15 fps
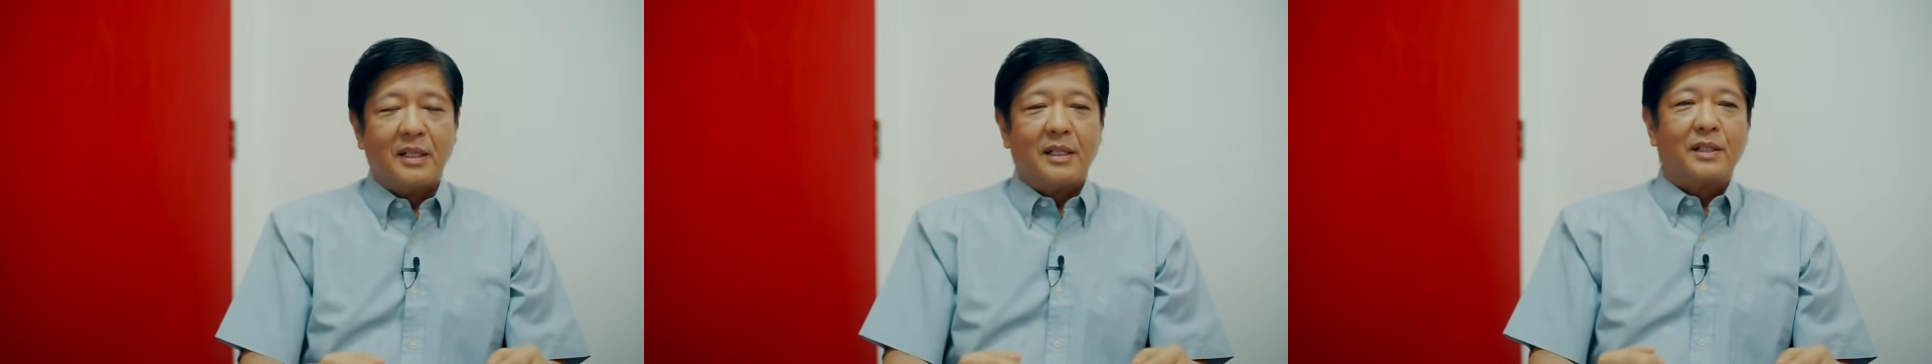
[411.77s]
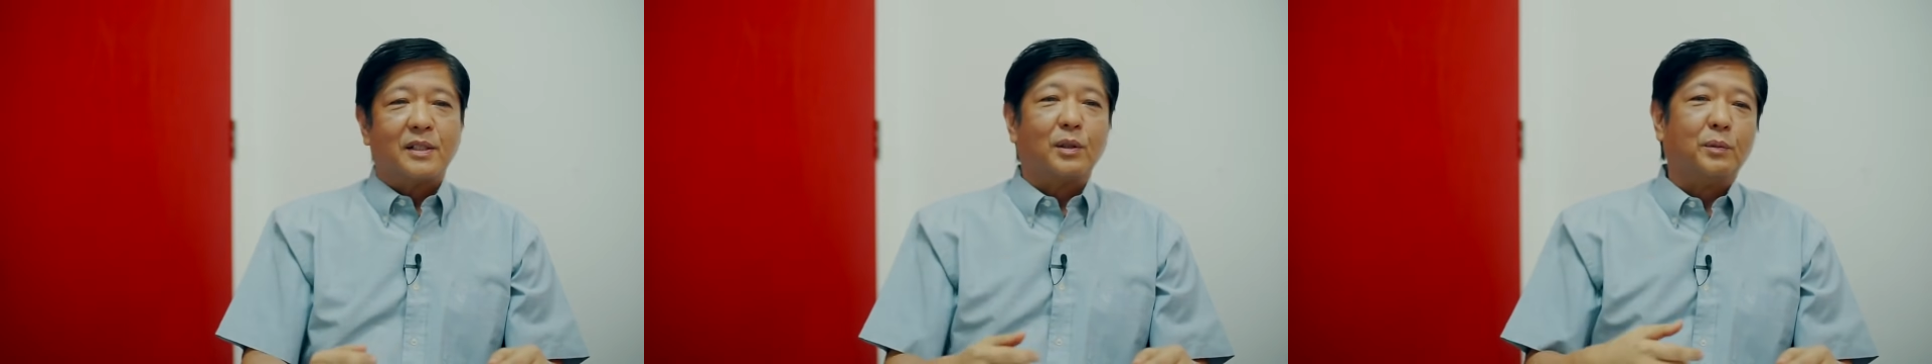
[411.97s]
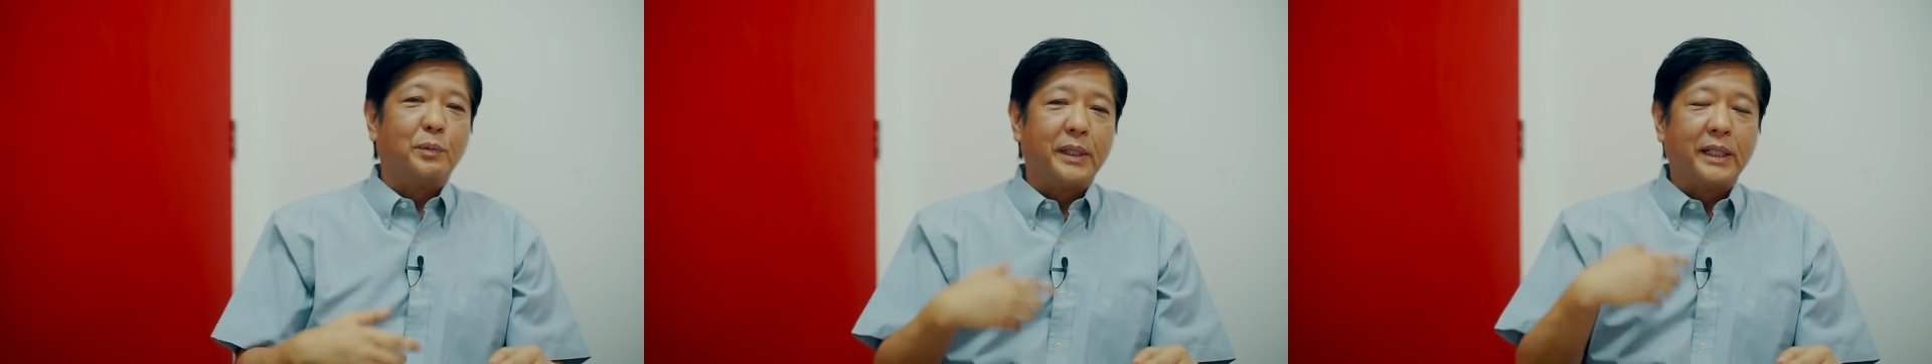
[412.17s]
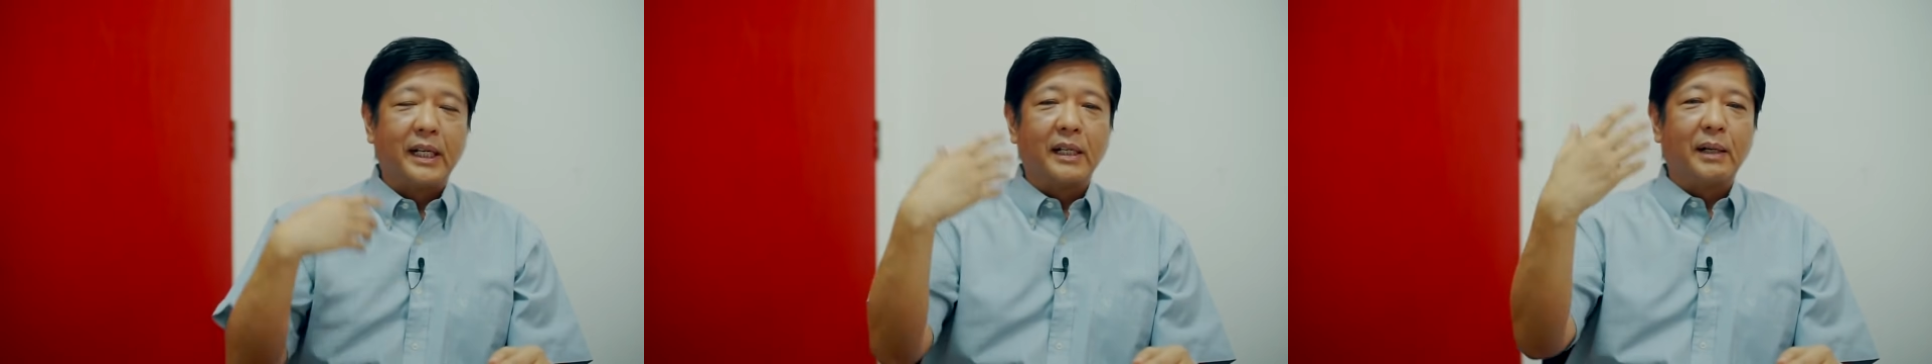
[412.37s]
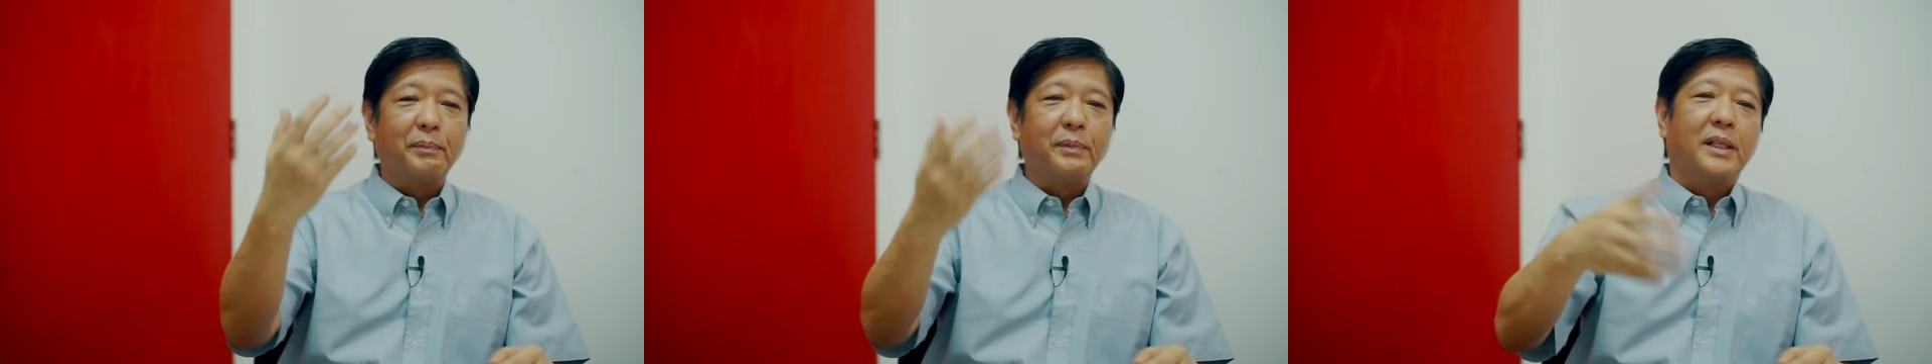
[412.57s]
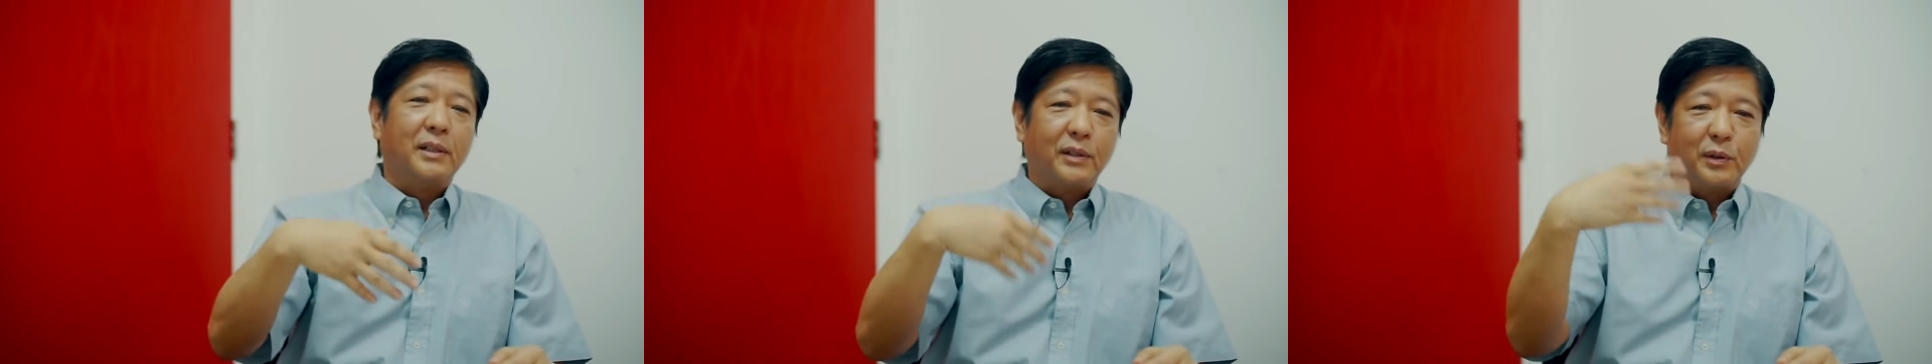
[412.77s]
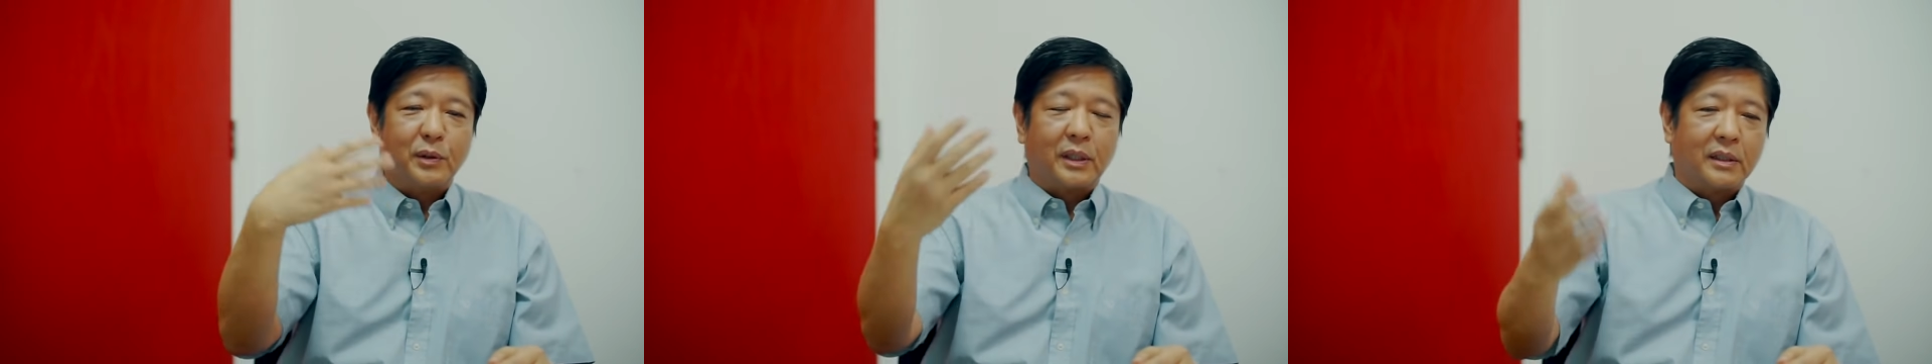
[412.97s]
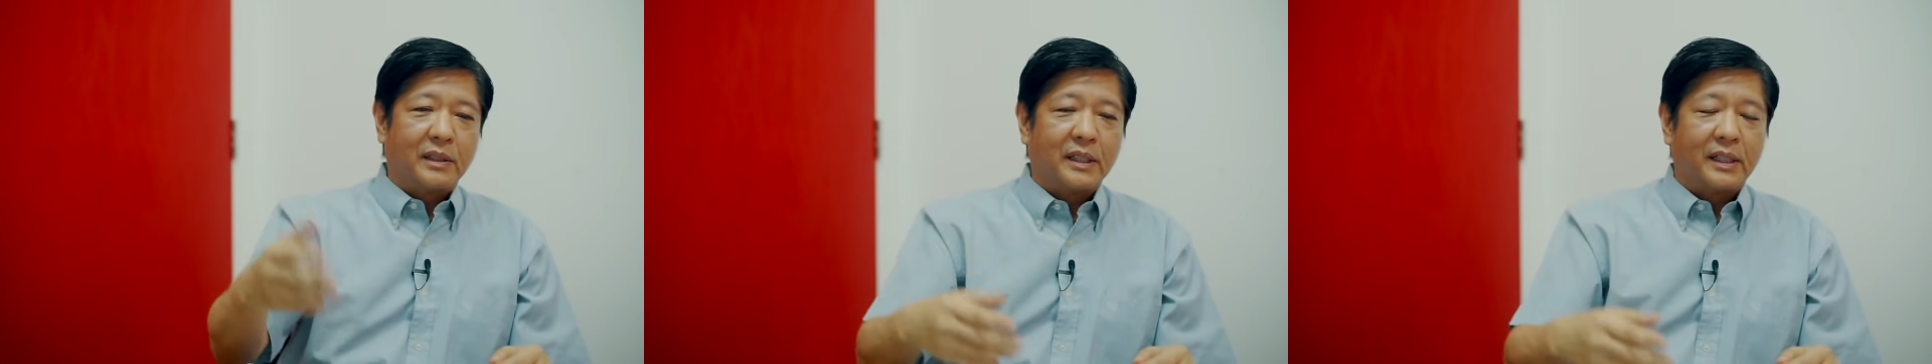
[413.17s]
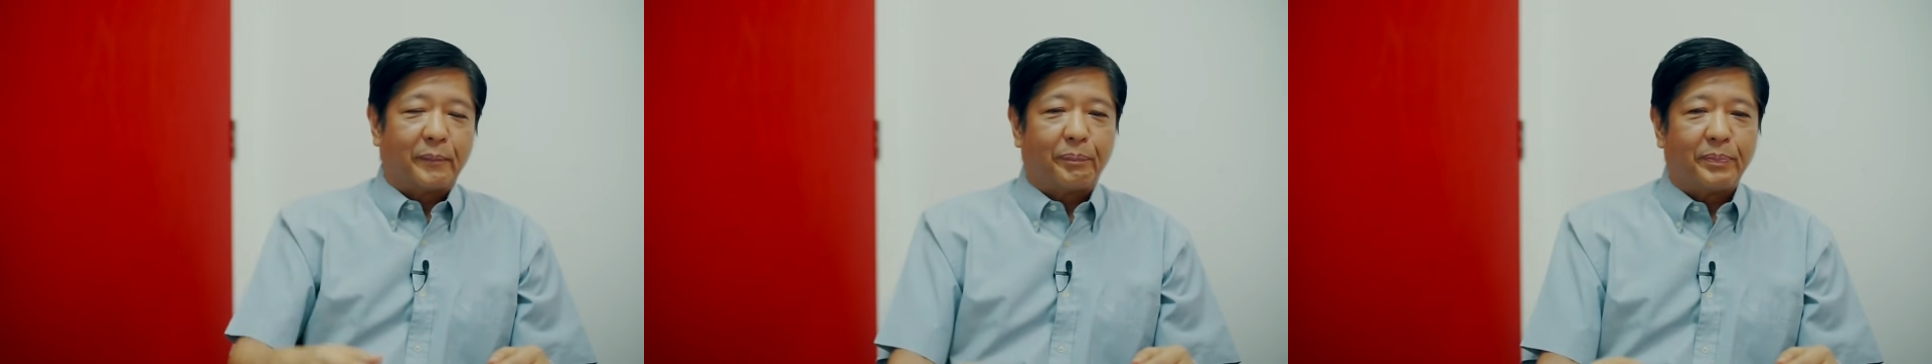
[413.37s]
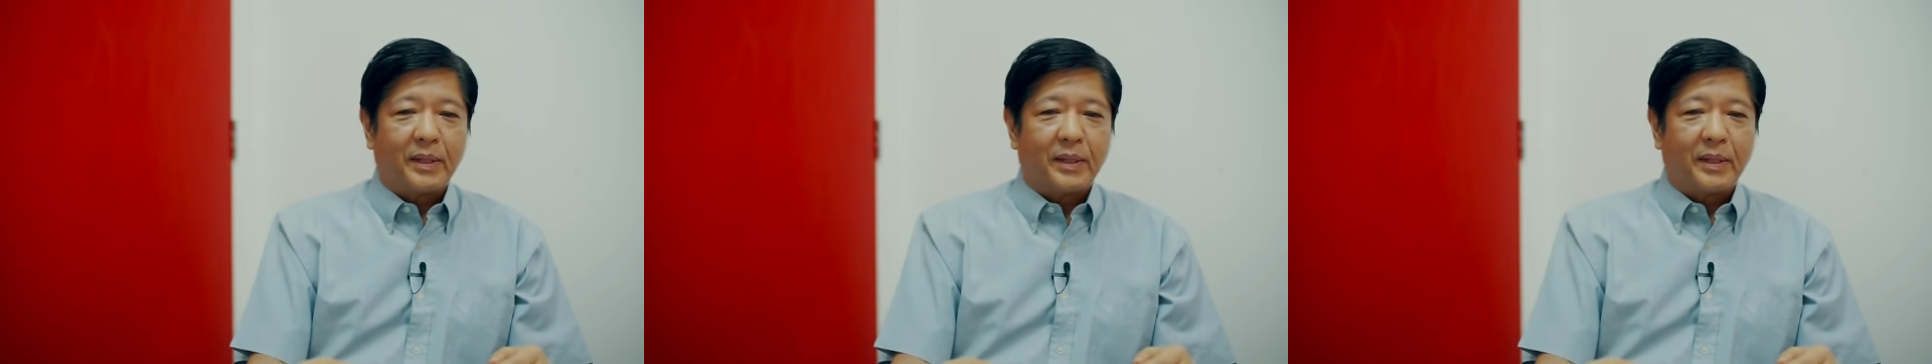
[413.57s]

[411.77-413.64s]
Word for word: So we get up there and do our thing.